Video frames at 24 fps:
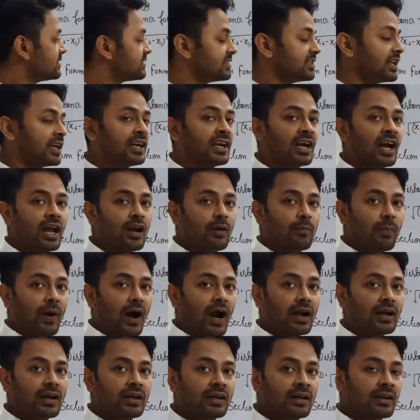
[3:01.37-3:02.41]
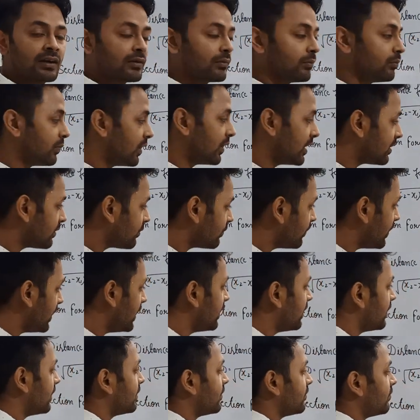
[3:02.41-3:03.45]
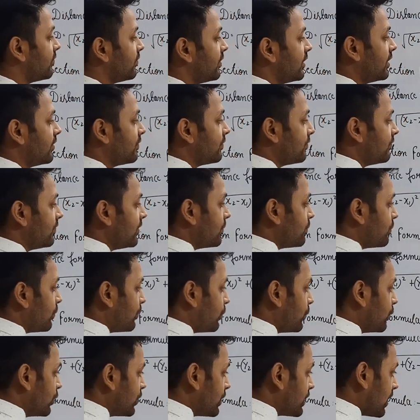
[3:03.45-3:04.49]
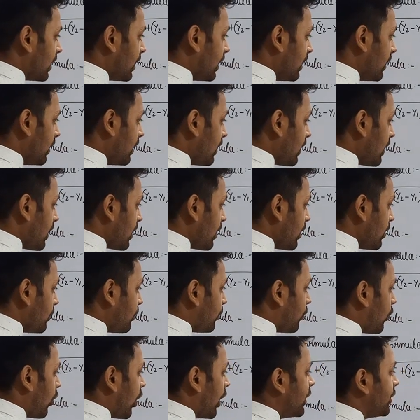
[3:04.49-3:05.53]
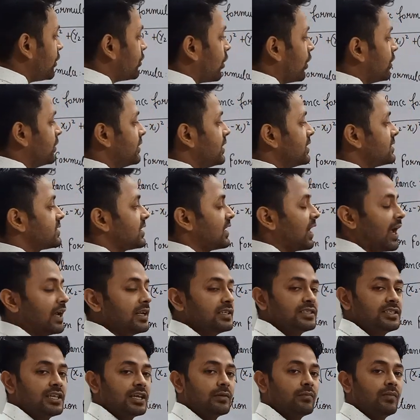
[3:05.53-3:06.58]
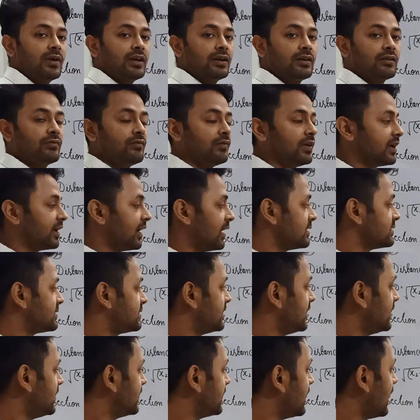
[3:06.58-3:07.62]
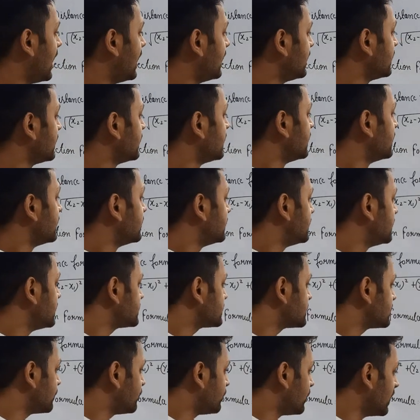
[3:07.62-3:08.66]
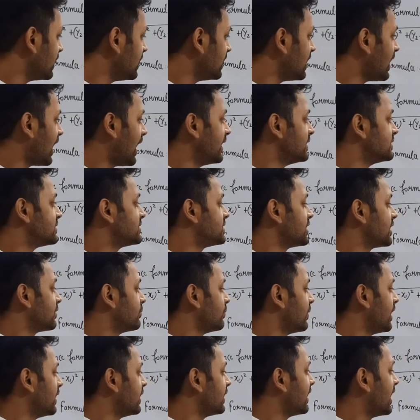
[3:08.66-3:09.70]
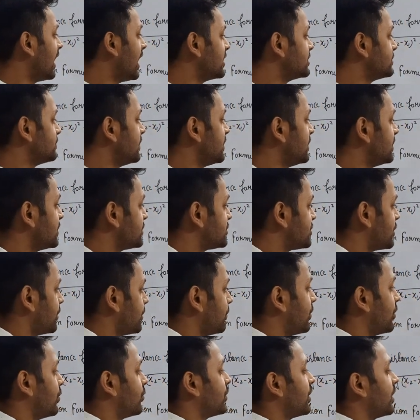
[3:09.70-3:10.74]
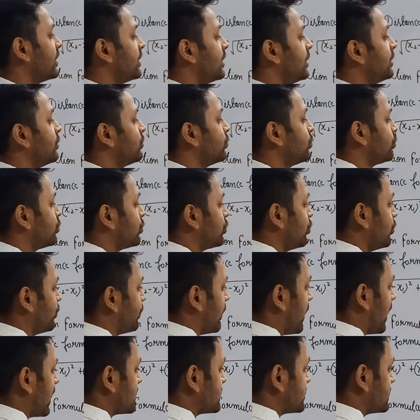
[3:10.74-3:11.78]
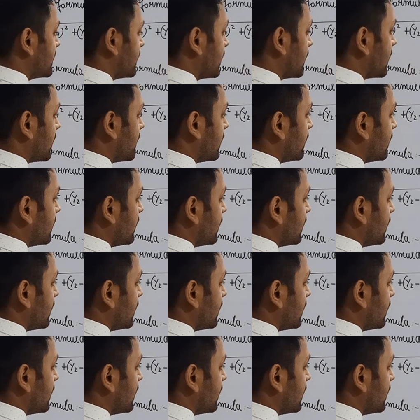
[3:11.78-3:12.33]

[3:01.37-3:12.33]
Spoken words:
single part. But if we put a point on this line segment, we can see that this one line segment has been distributed into two parts here.